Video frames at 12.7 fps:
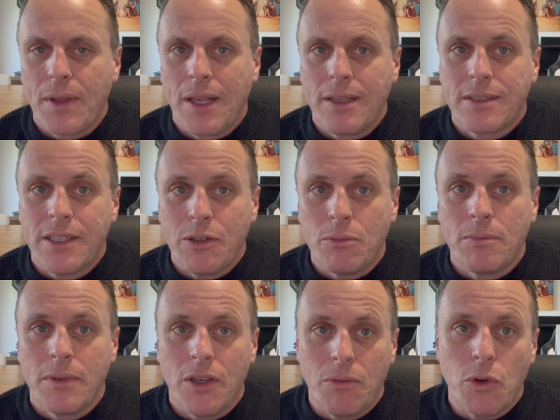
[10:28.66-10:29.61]
Still,
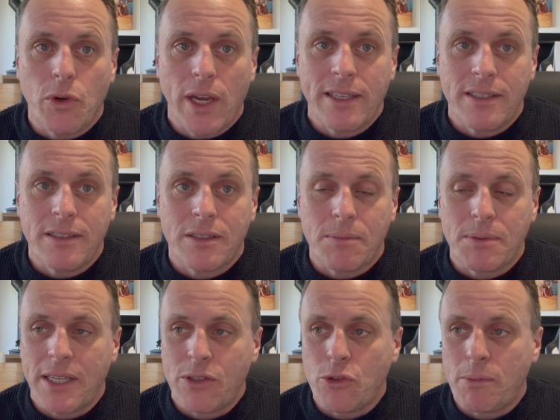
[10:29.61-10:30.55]
you're getting a
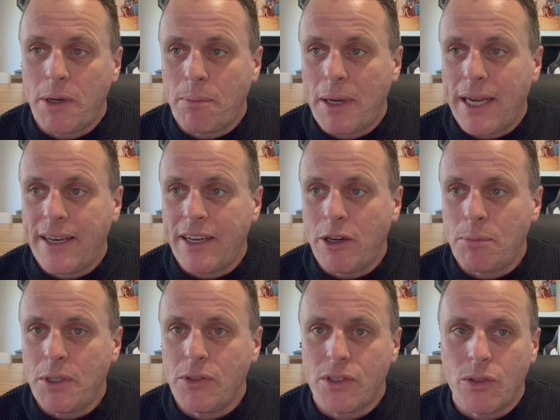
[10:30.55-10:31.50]
substantial amount paid out,
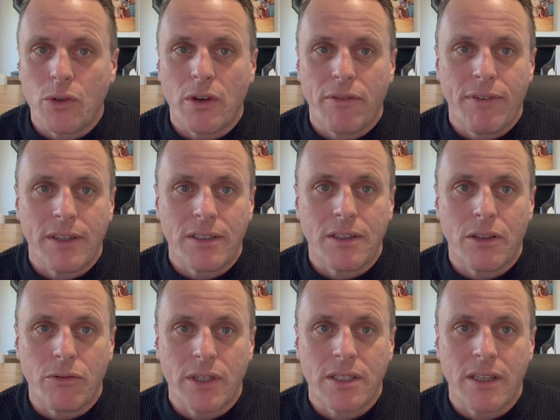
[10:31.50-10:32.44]
but you've still got to fund the
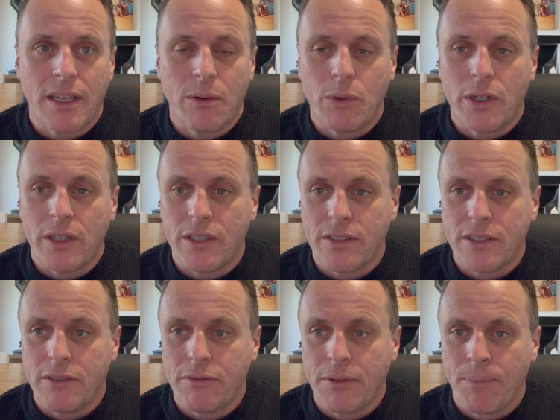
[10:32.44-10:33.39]
rest of that work
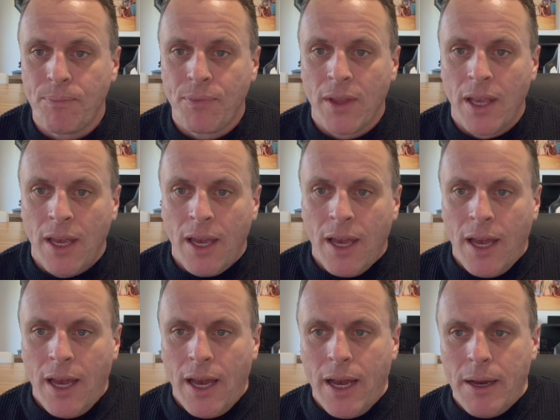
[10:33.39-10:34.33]
yourself.
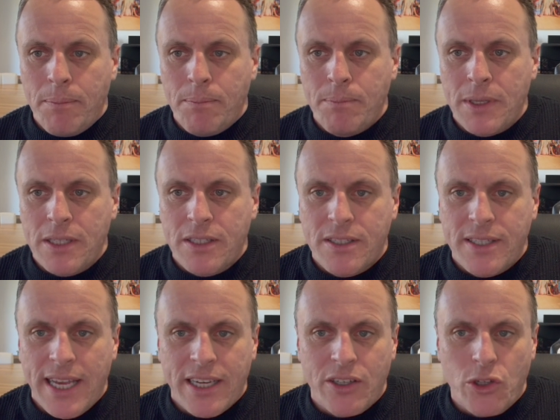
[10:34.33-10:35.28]

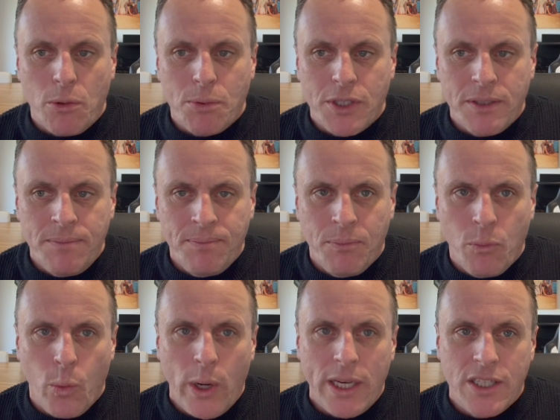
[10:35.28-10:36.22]
Second option,
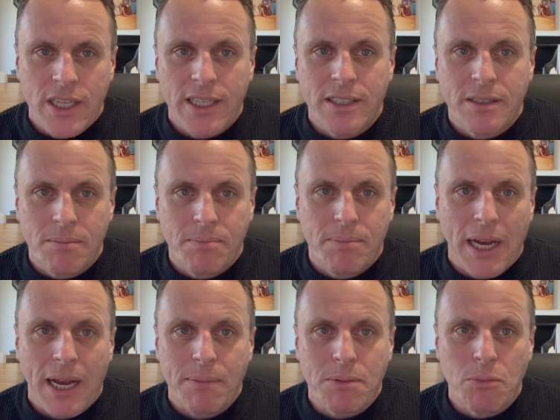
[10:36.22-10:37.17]
which is
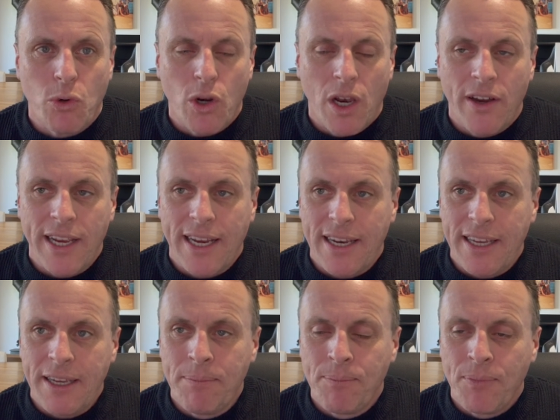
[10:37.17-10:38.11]
perhaps more
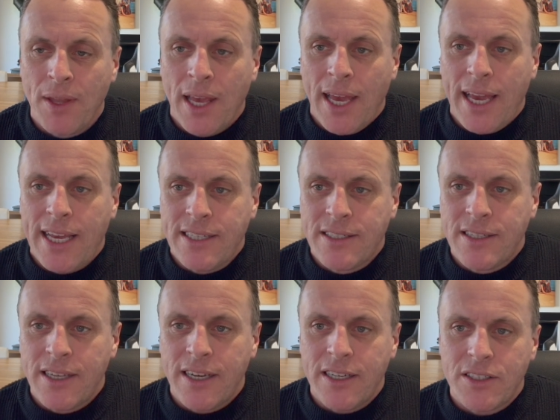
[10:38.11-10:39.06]
likely, is
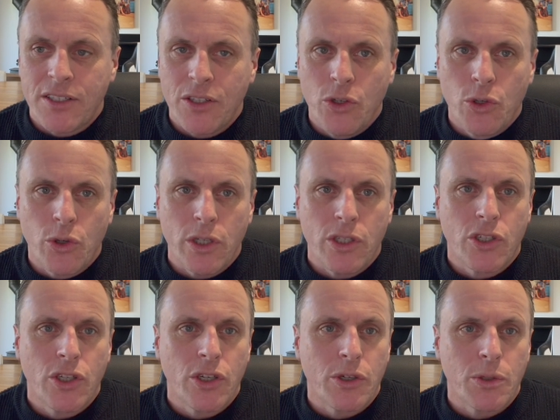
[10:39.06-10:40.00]
that your
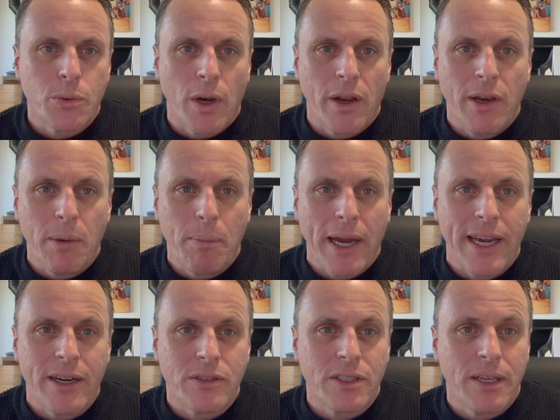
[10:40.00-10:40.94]
insurers will only pay
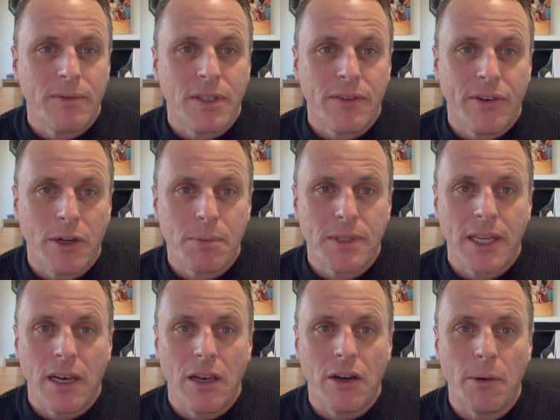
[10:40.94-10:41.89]
out
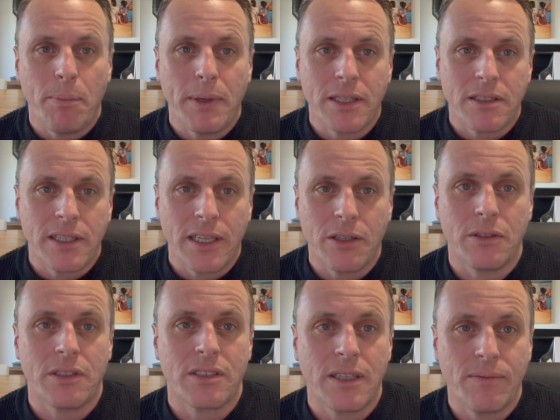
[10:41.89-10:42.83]
75% liability on
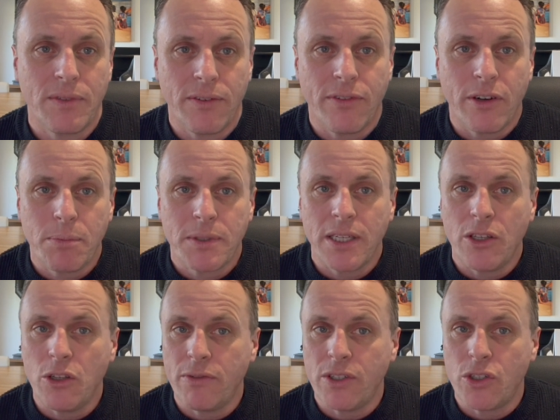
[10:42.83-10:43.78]
the 75%
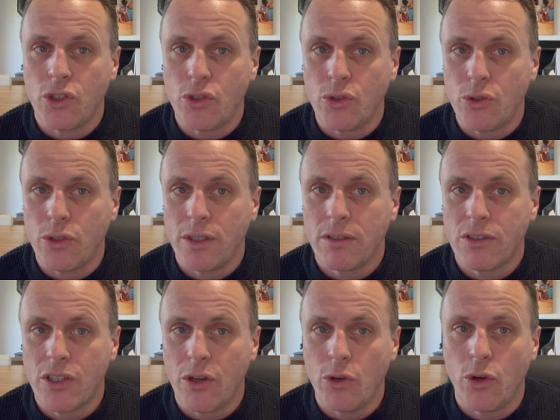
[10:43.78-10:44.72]
you've insured.
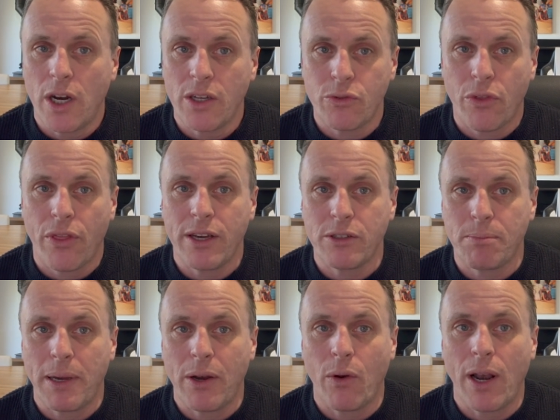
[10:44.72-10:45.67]
So your
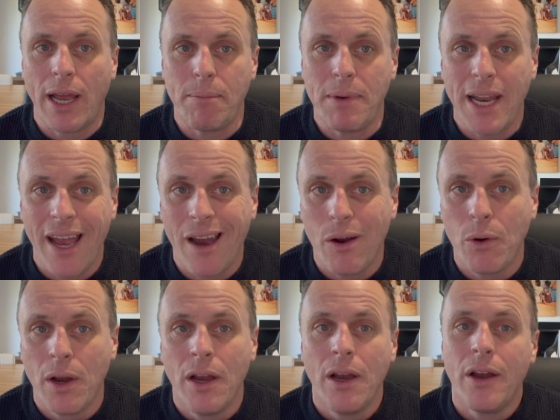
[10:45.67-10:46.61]
£100,000 claim now,
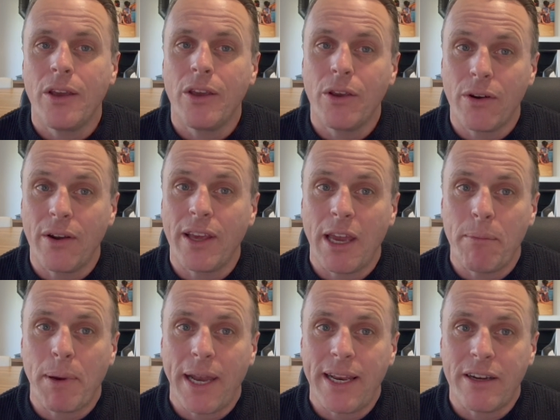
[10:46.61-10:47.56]
you're only getting
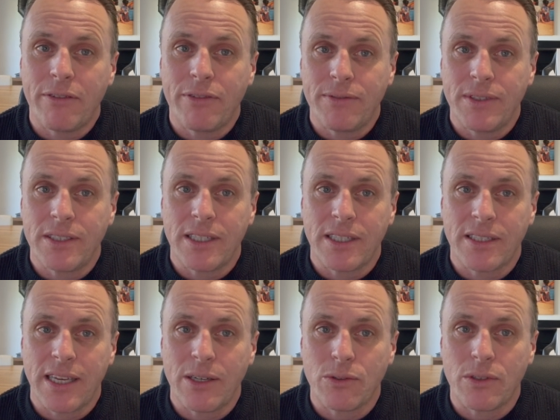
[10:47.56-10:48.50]
paid out
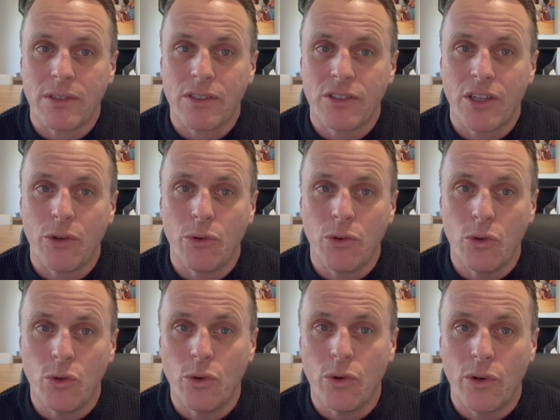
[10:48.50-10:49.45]
$56,000. So
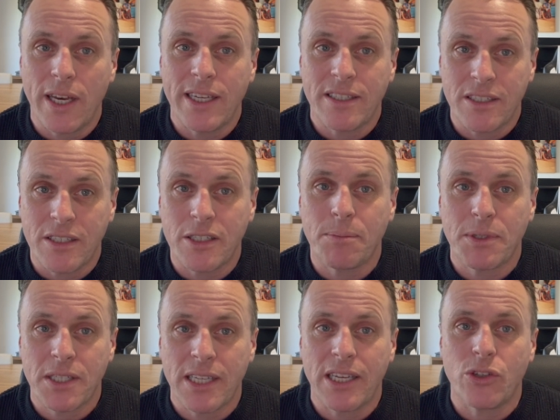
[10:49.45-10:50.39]
that is a
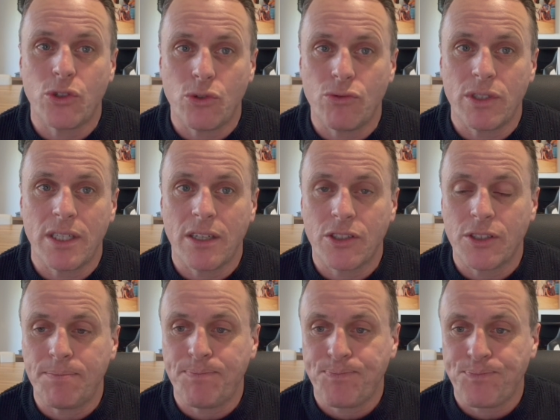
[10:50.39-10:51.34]
substantial reduction.